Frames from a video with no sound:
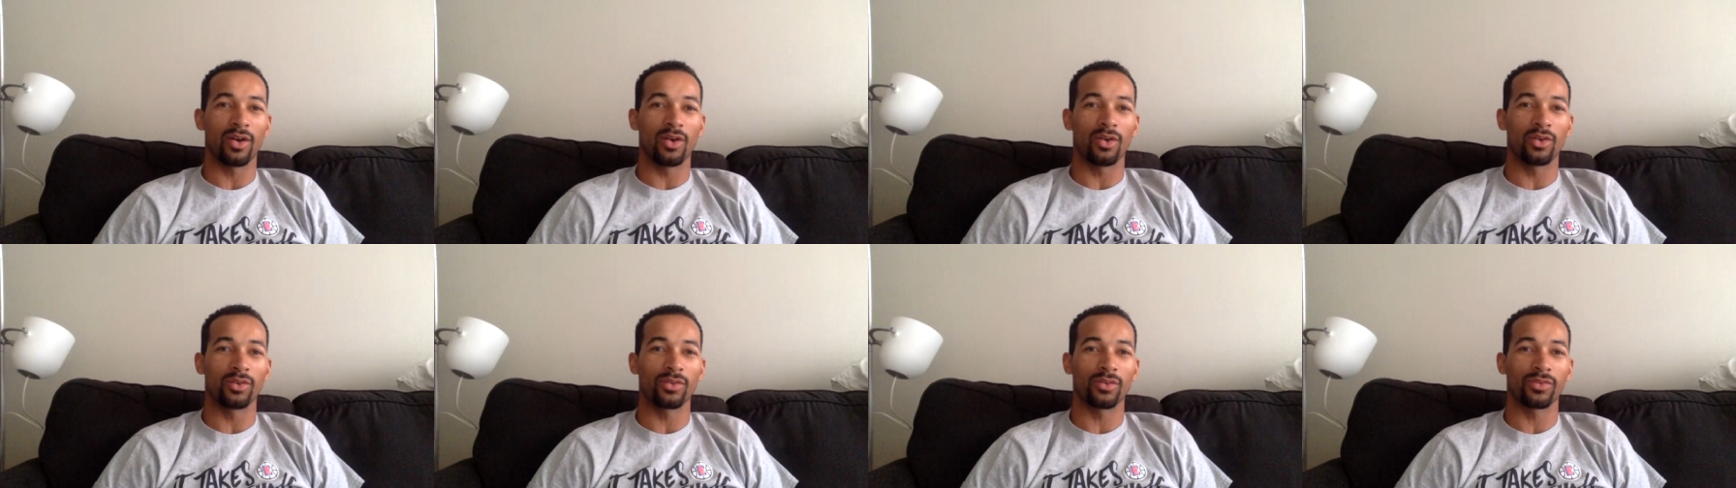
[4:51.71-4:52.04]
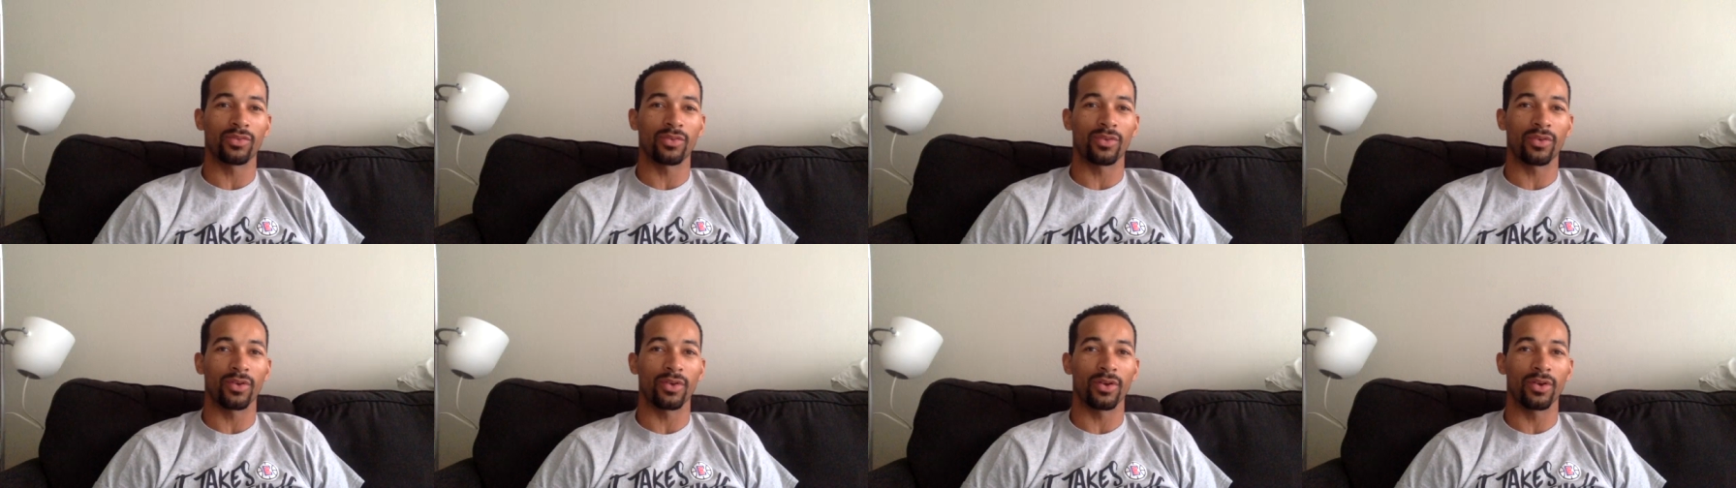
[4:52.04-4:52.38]

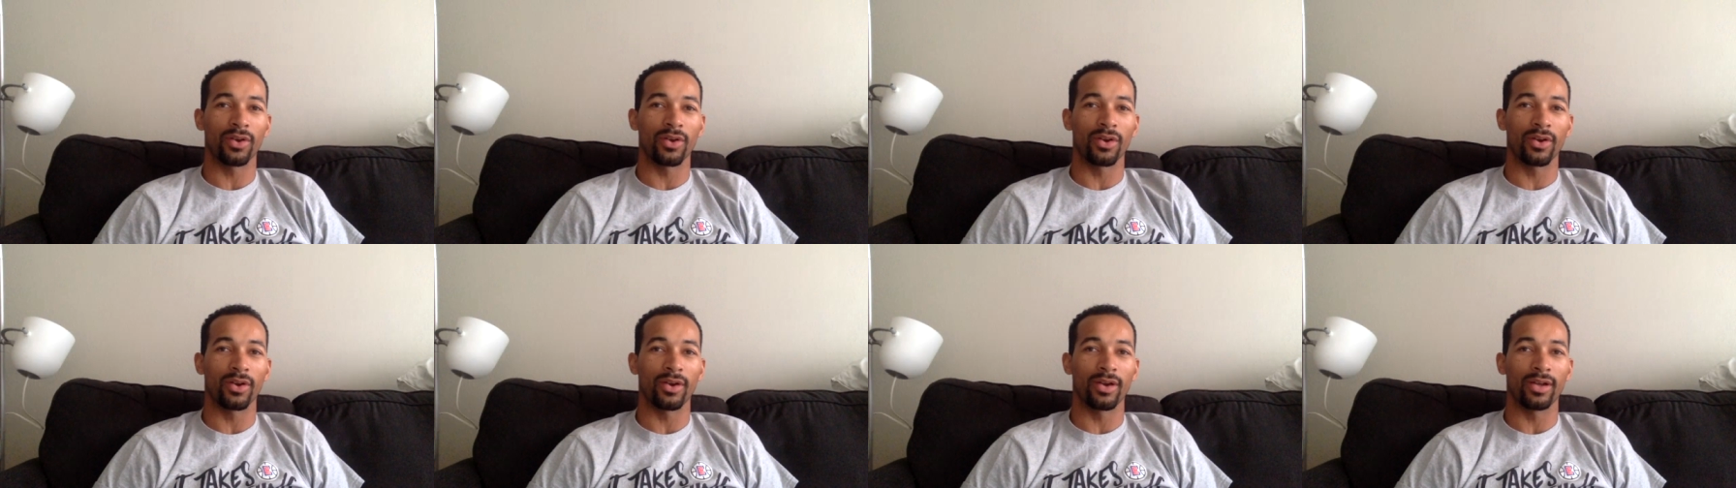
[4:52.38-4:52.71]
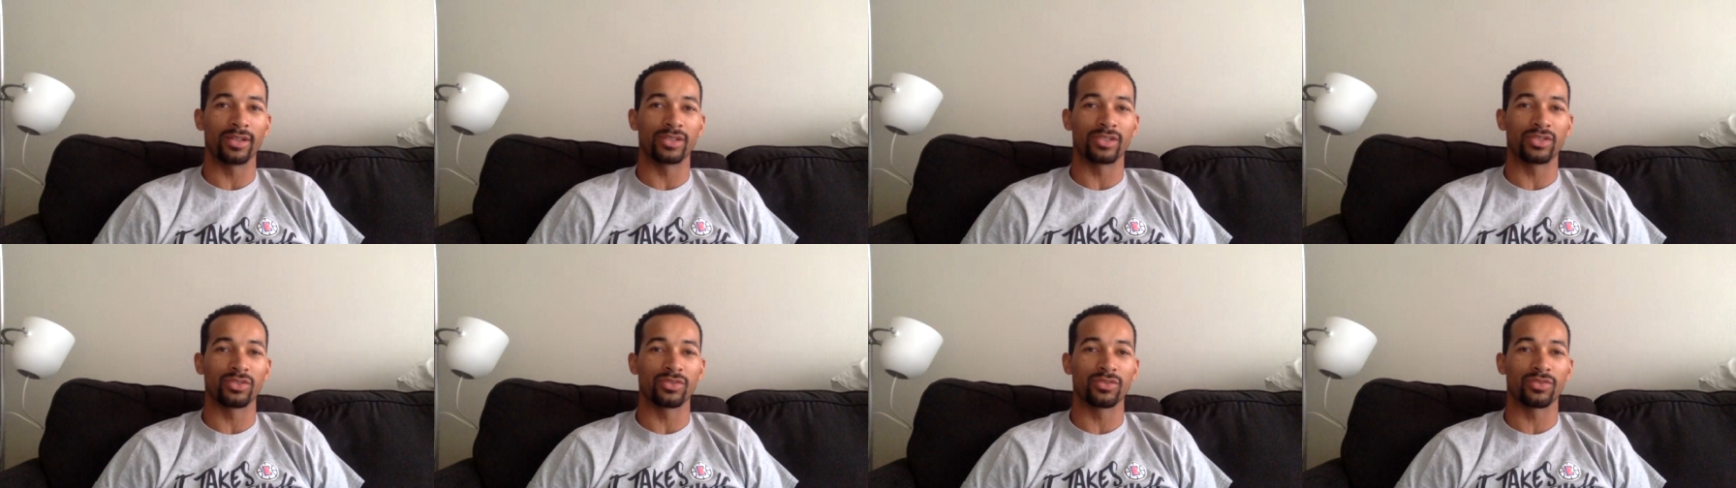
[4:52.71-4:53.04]
holding
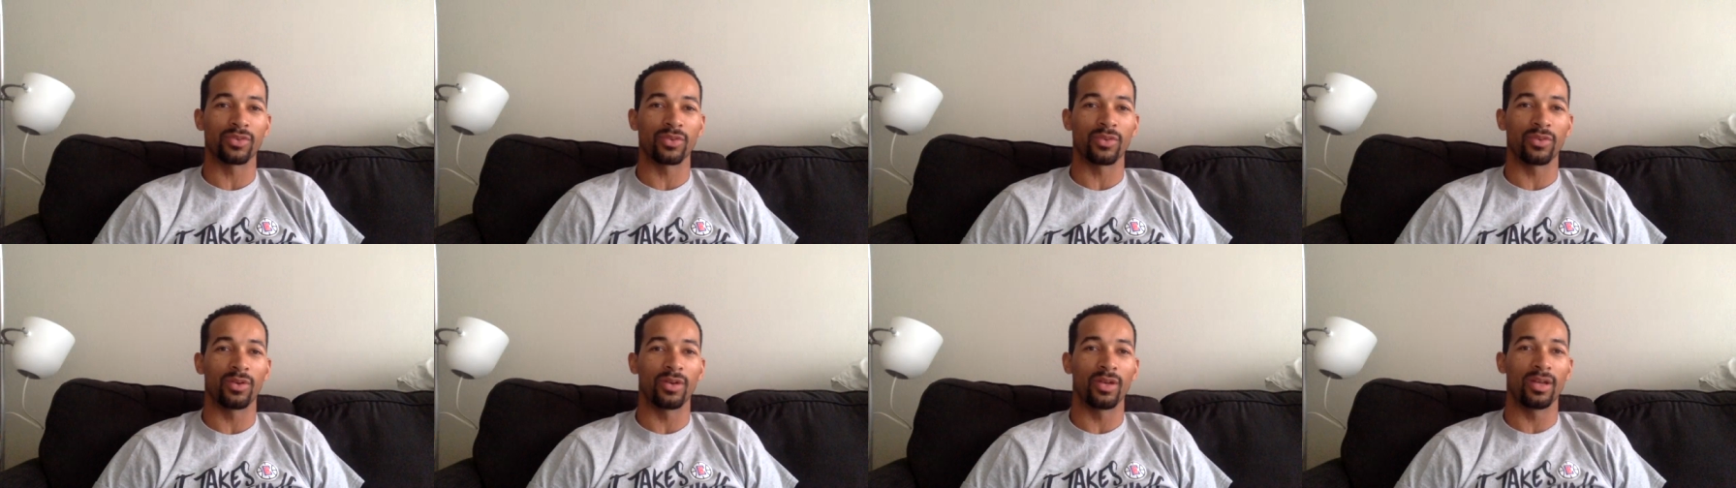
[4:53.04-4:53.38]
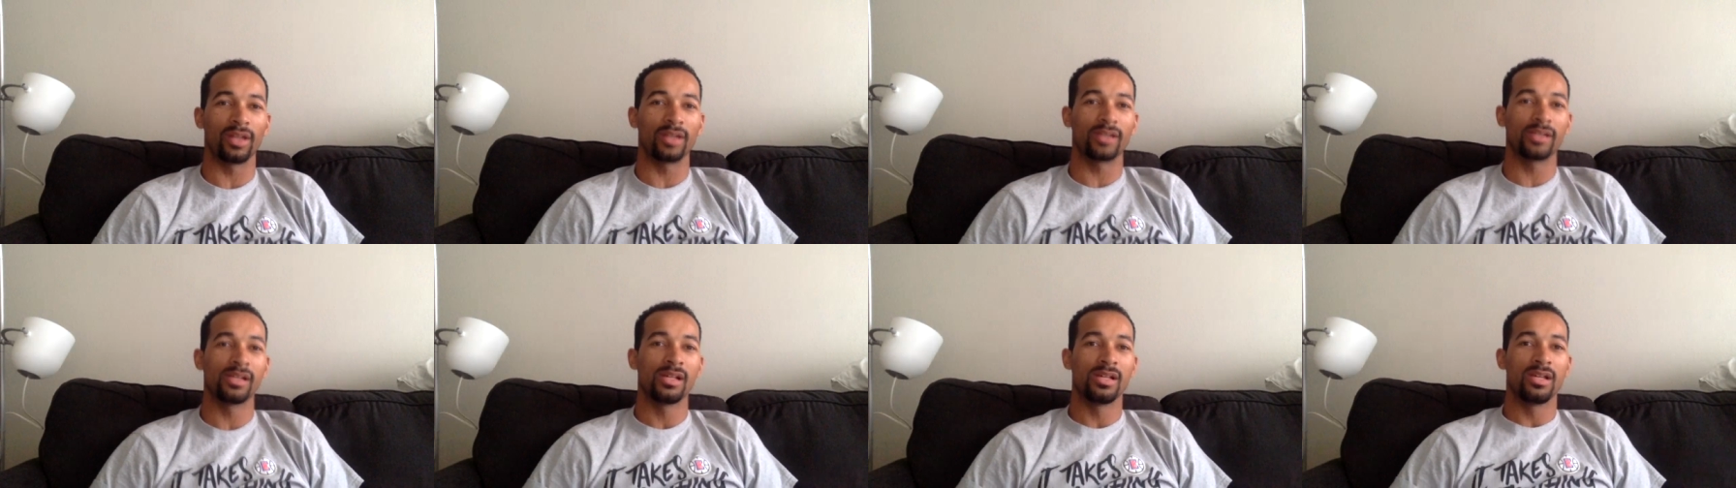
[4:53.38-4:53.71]
for a two for
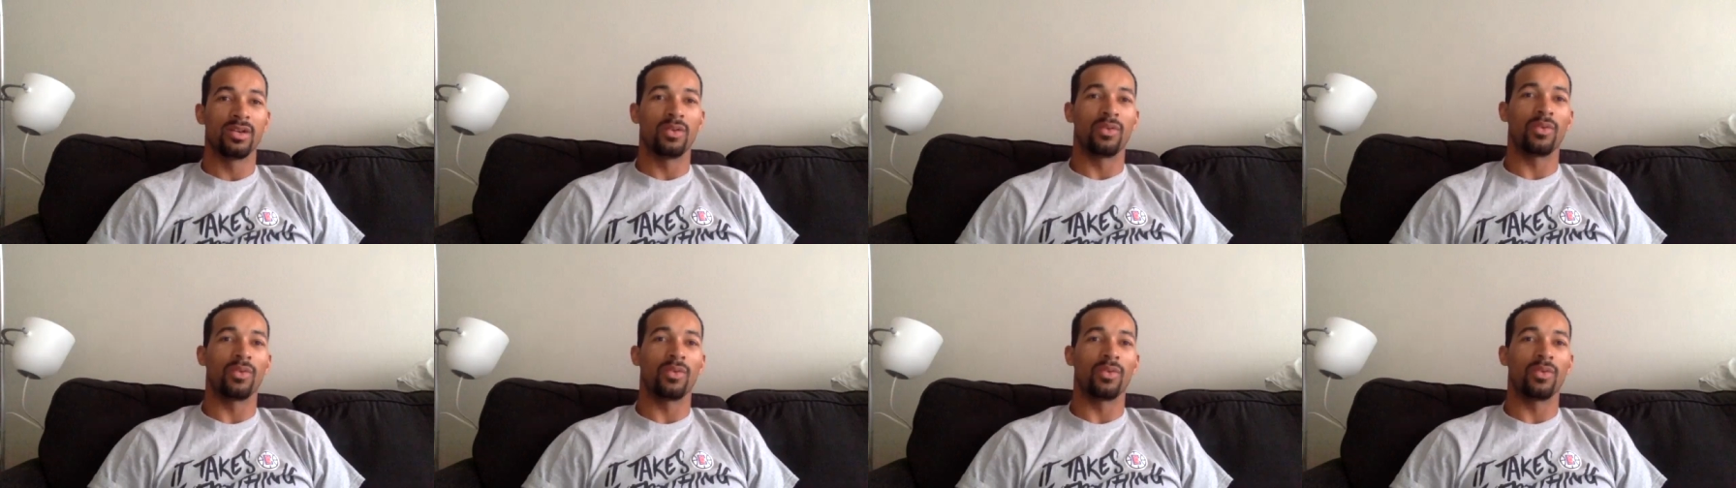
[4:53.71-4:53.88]
one.